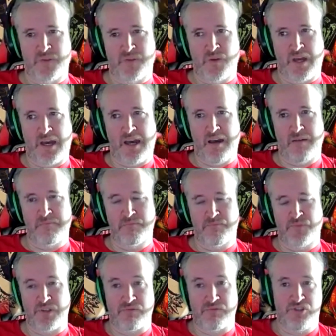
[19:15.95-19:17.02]

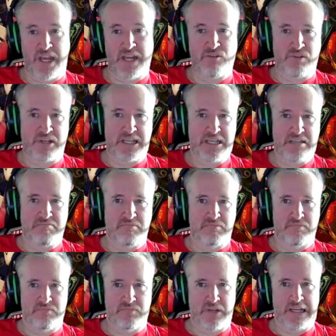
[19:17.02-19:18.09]
So generally,
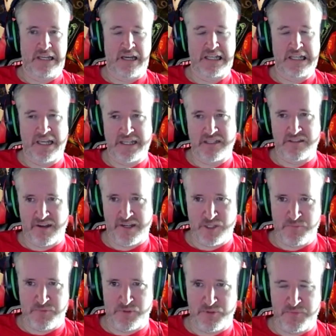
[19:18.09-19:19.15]
I like dice
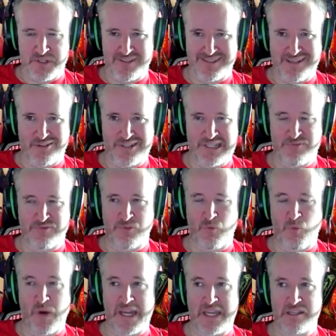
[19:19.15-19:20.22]
pools because there are different
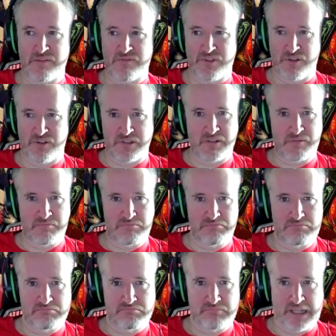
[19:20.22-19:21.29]
ways of doing them.
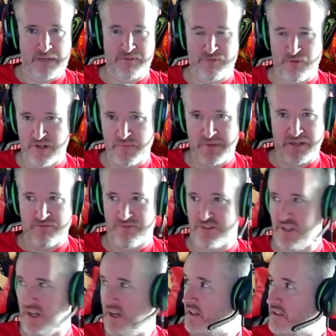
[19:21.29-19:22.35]
Like we've already mentioned, for
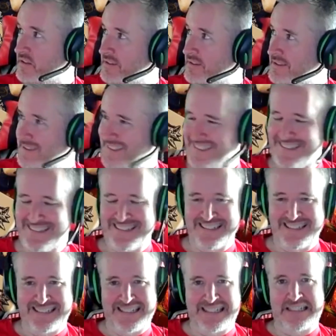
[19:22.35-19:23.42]
start,
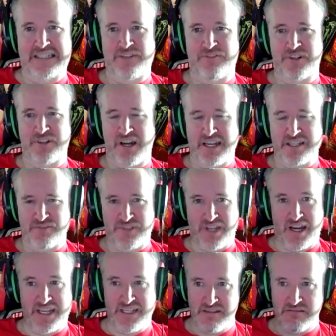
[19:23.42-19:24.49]
different kinds of
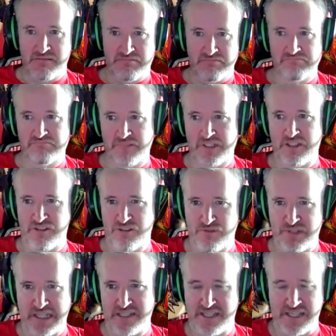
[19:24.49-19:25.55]
dice. You can use
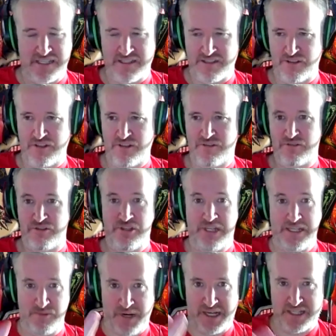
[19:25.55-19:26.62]
D6s to use
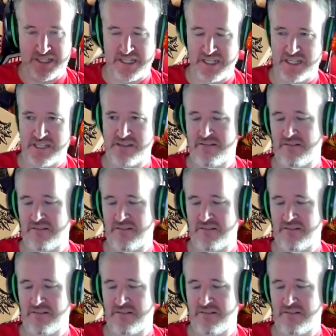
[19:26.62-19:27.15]
D20s.